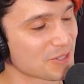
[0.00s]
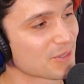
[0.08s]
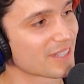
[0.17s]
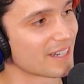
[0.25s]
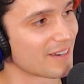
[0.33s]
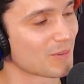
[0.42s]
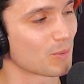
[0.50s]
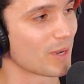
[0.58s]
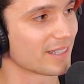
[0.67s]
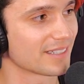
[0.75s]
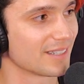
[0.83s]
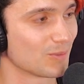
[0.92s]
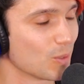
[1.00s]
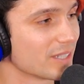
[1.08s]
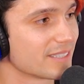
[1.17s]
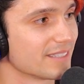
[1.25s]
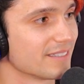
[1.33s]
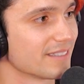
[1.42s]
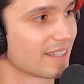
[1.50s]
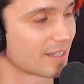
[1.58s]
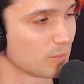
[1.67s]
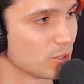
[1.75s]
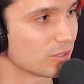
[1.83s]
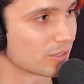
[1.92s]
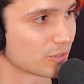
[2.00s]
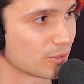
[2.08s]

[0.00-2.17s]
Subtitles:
tour that I ever went on wasn't like a musical